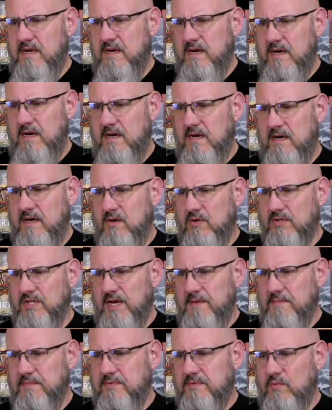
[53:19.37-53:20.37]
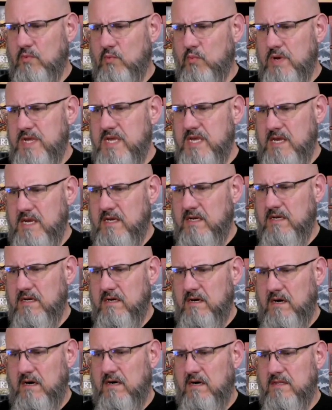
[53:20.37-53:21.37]
Hold up. We
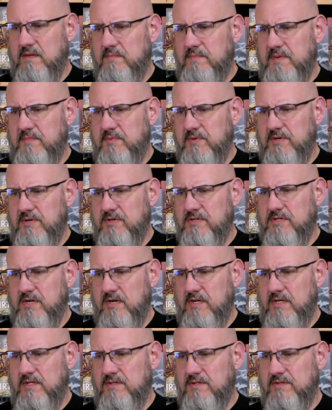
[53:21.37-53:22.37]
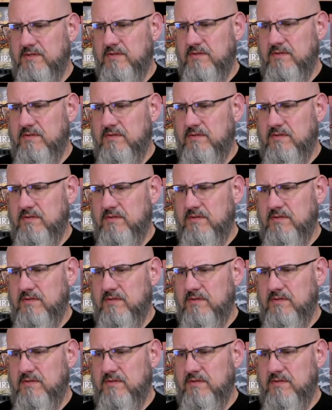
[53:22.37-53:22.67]
are the people you're talking to.